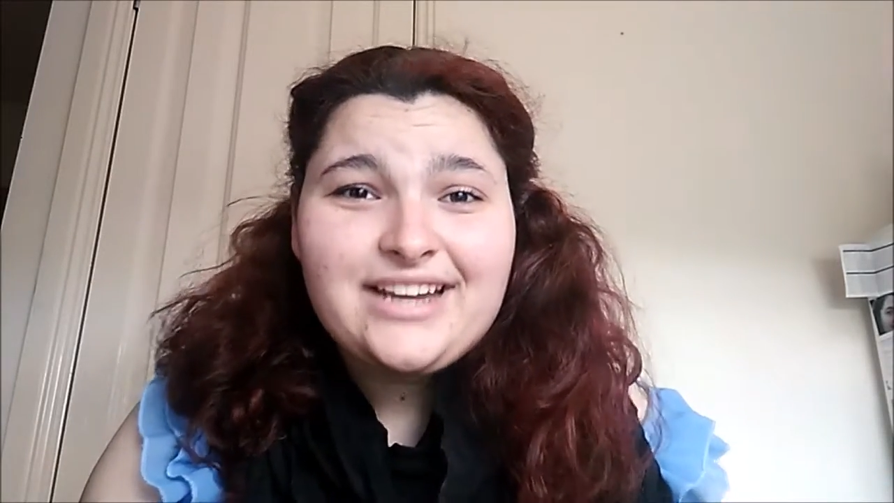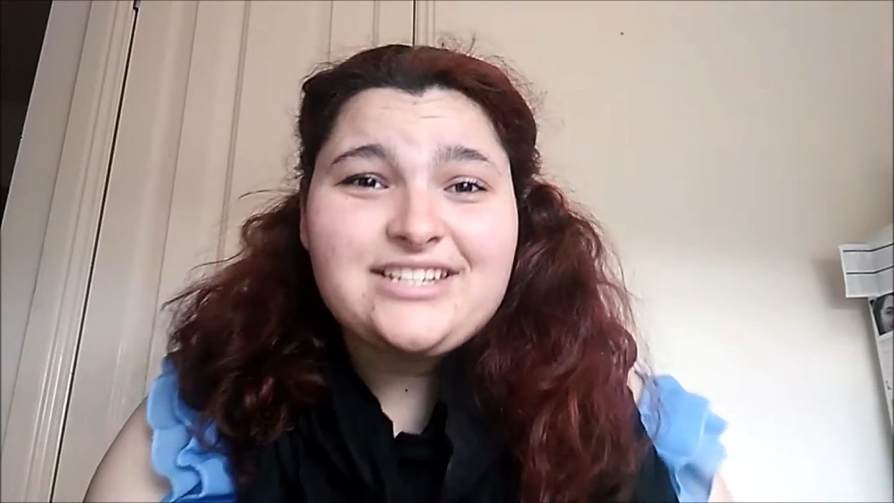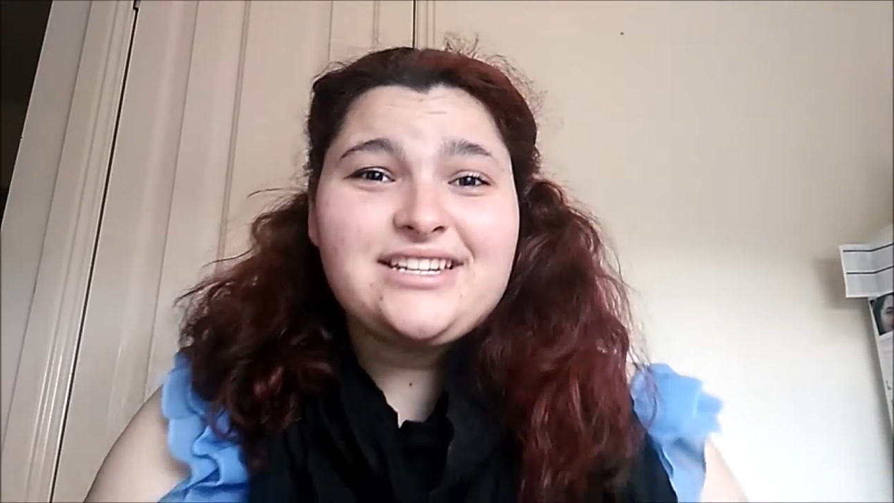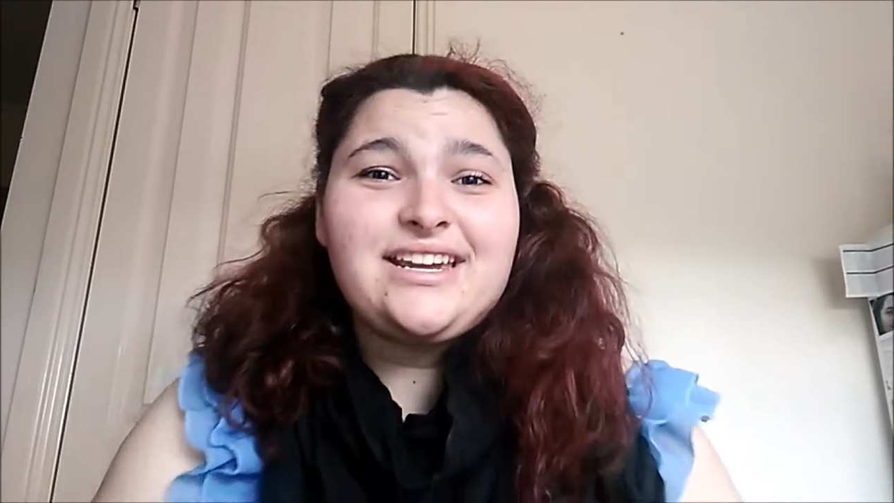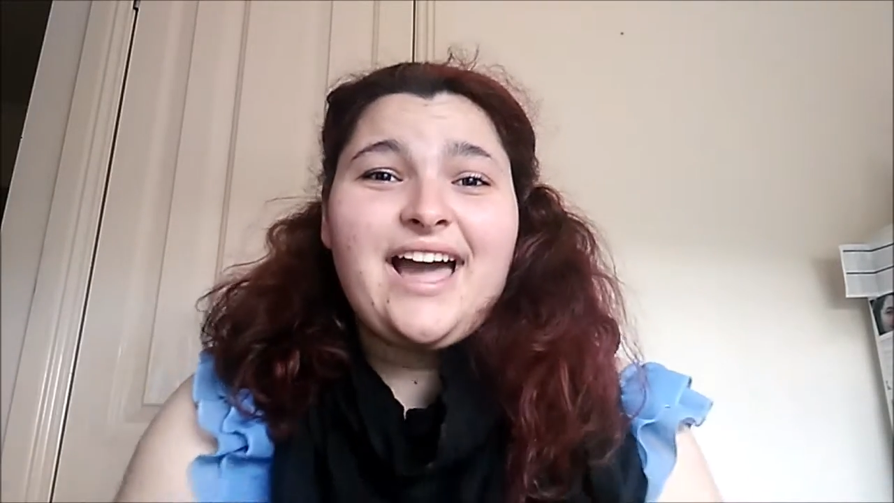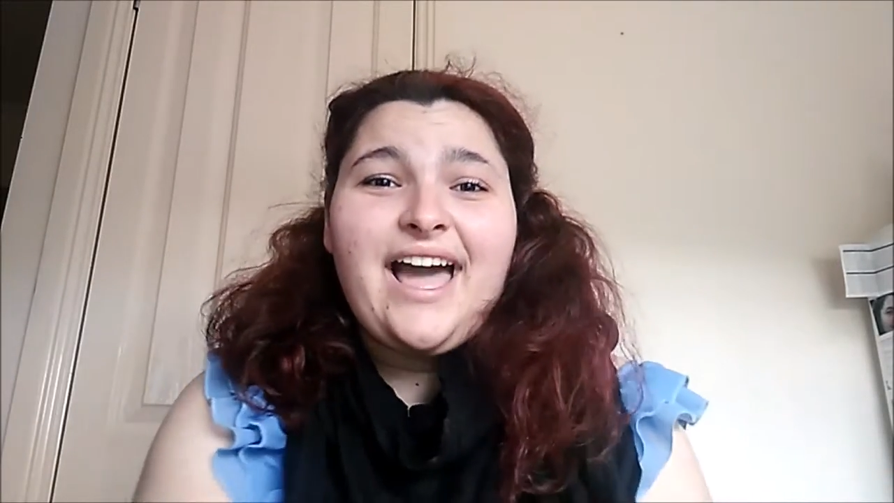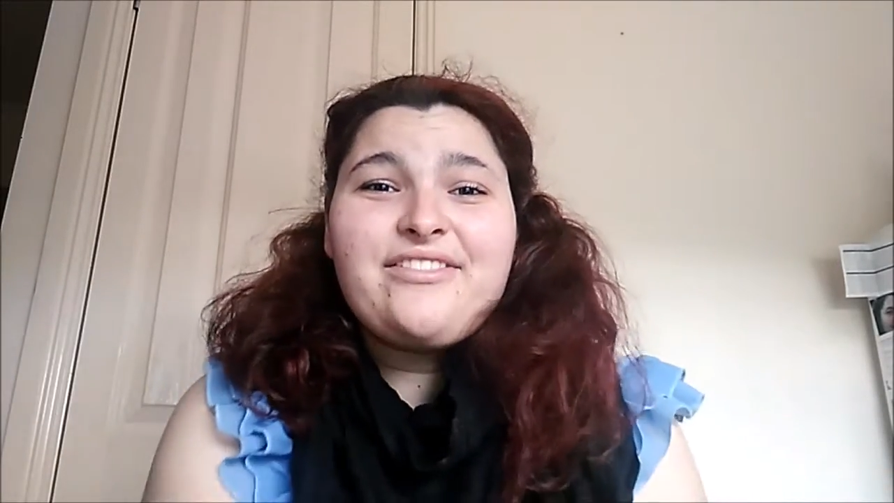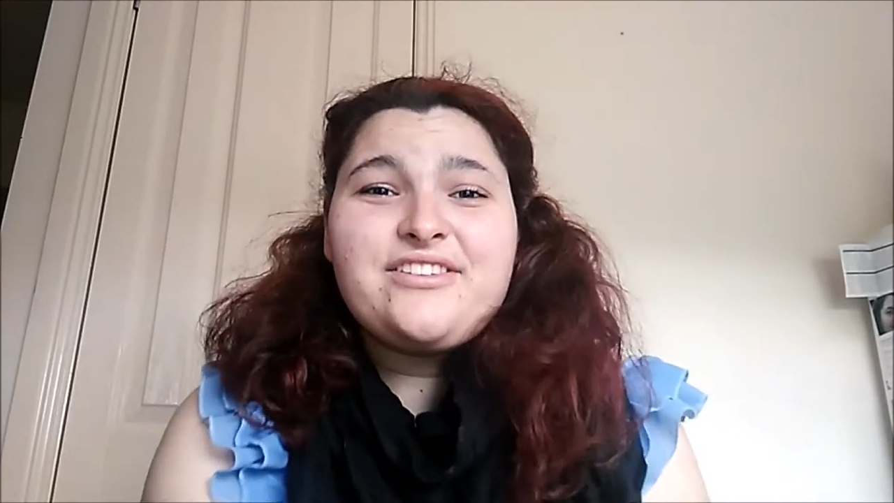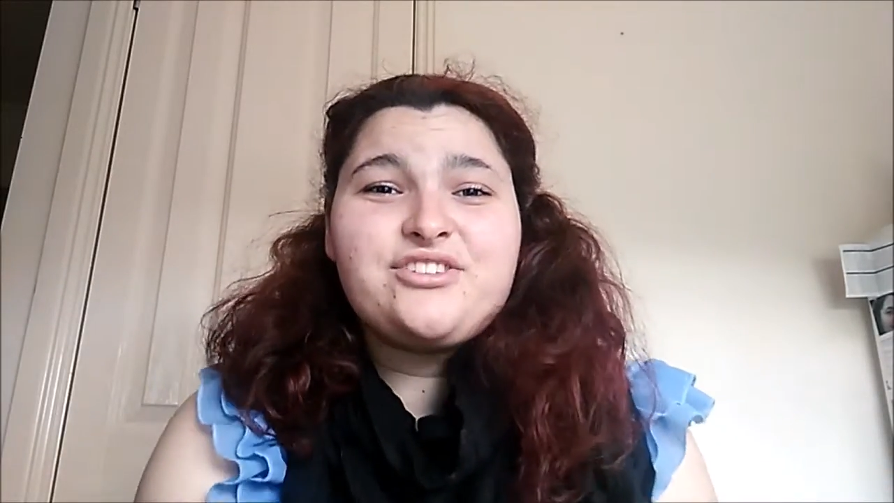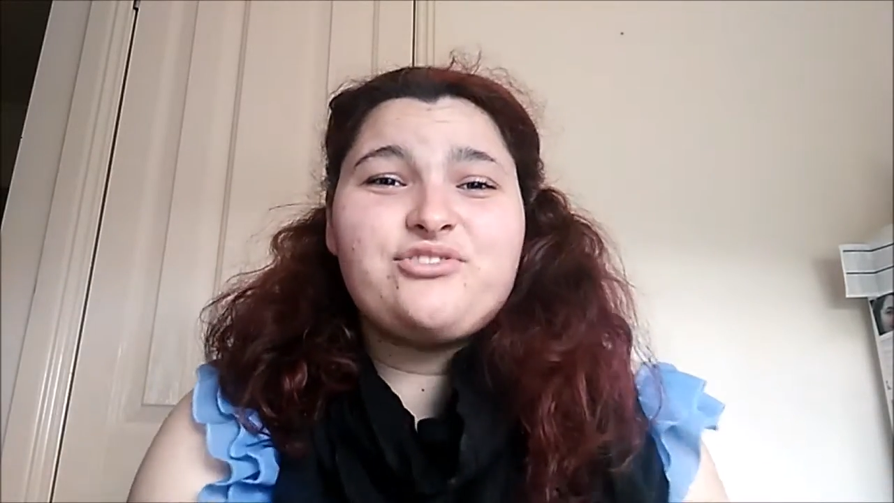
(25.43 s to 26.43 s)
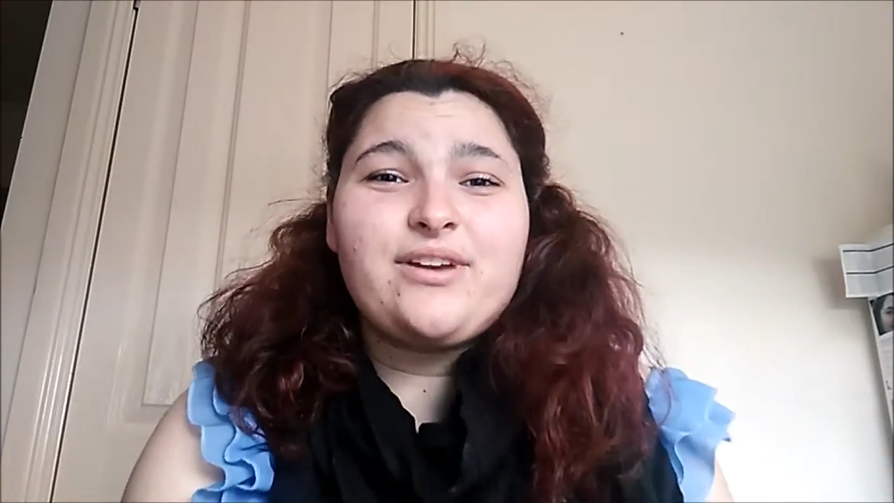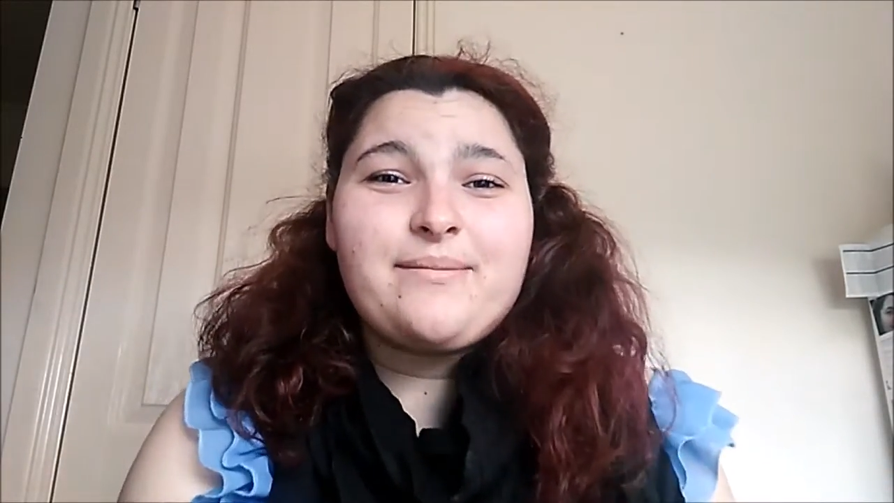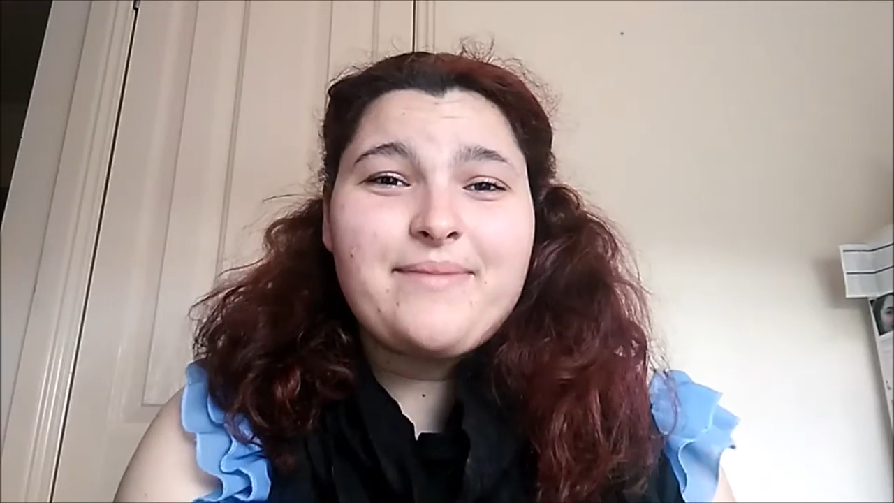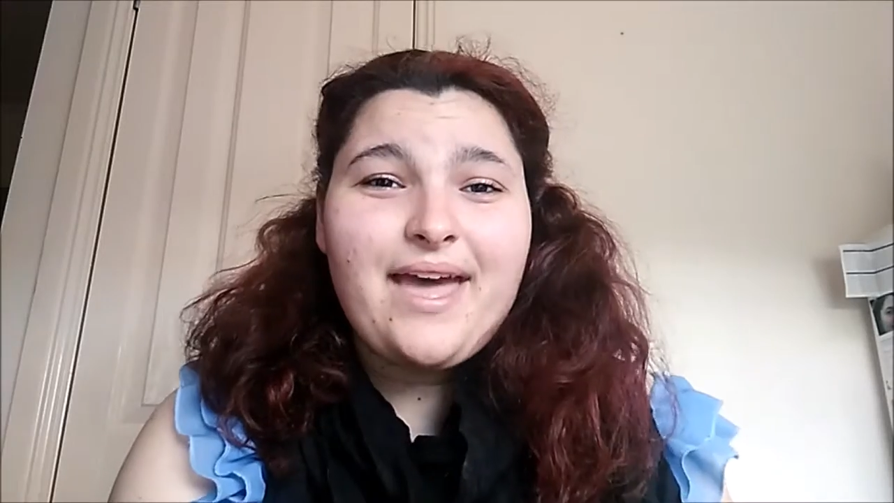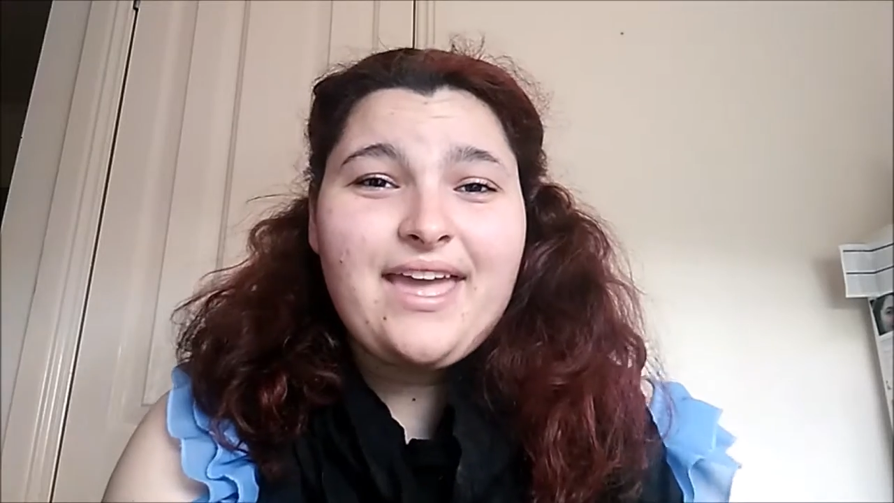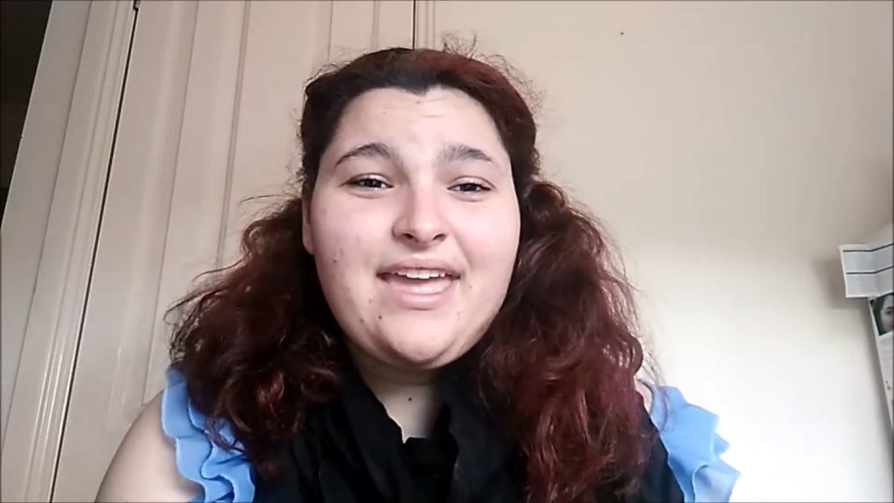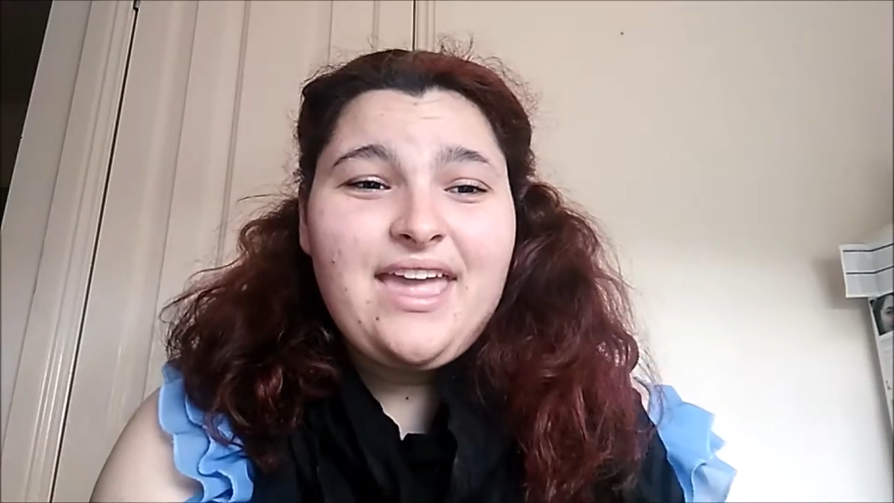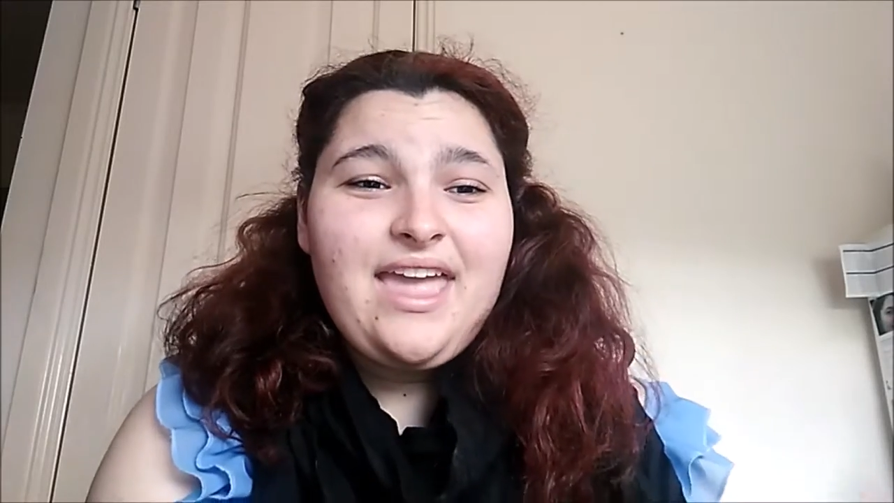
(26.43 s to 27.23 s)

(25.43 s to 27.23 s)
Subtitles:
actually, I had this dream that